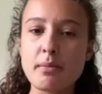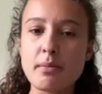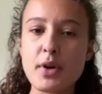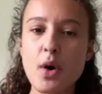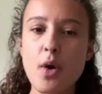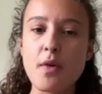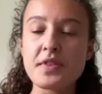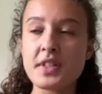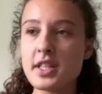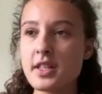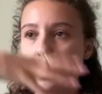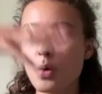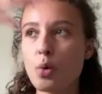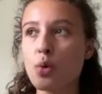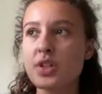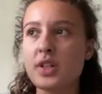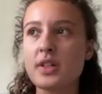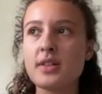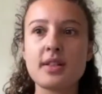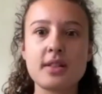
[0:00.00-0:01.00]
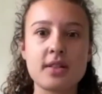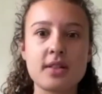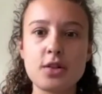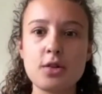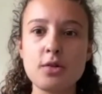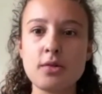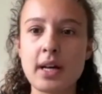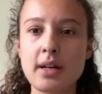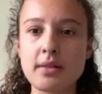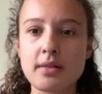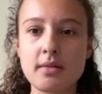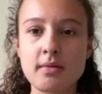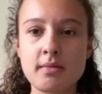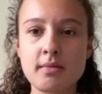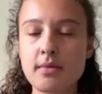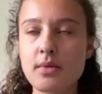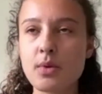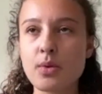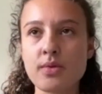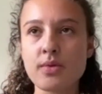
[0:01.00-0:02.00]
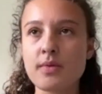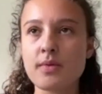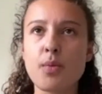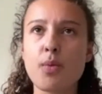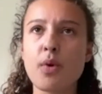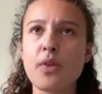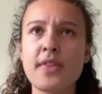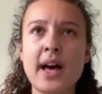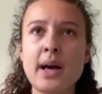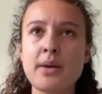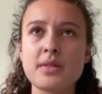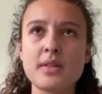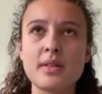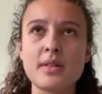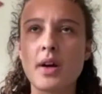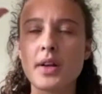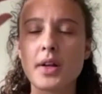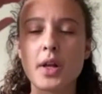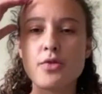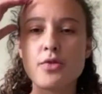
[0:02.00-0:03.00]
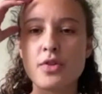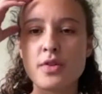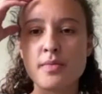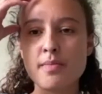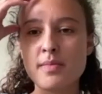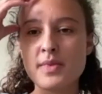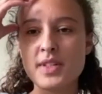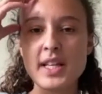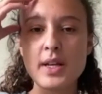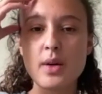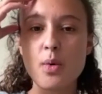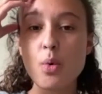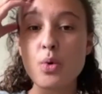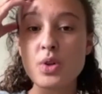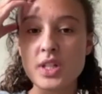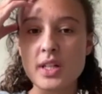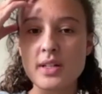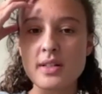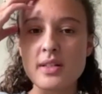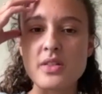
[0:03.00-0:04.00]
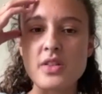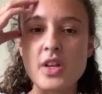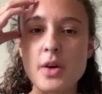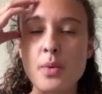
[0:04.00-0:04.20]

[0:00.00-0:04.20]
but obviously the audience, it's a 2,000 or 1,900 seat audience, so